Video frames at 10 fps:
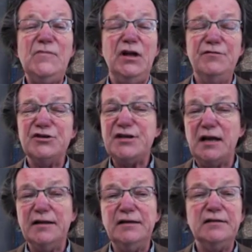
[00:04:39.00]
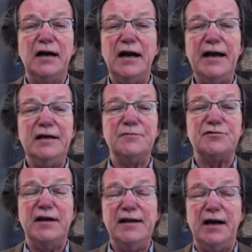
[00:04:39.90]
if you're selling uh, items
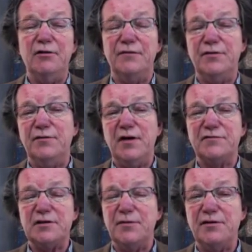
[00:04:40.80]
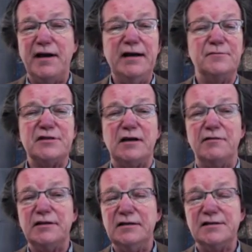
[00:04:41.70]
right now, if, if you have some of your items
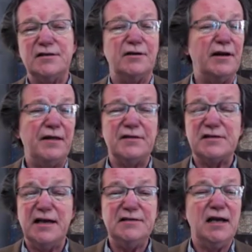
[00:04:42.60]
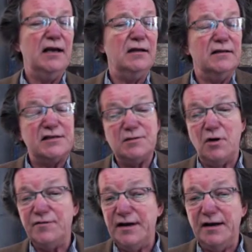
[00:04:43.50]
currently listed on other sites, list them
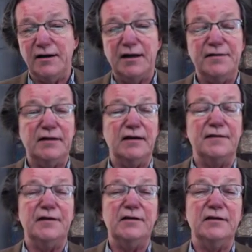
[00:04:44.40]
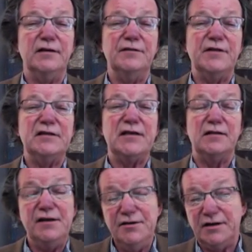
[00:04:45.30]
over here. I think I think you, if they sell
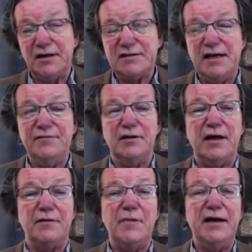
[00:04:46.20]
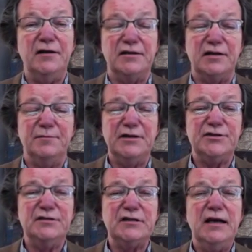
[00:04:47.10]
here, you're going to save a lot of money on
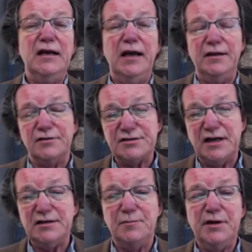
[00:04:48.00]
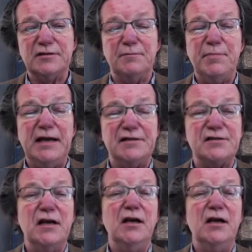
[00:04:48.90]
commissions, and you'll start to build a base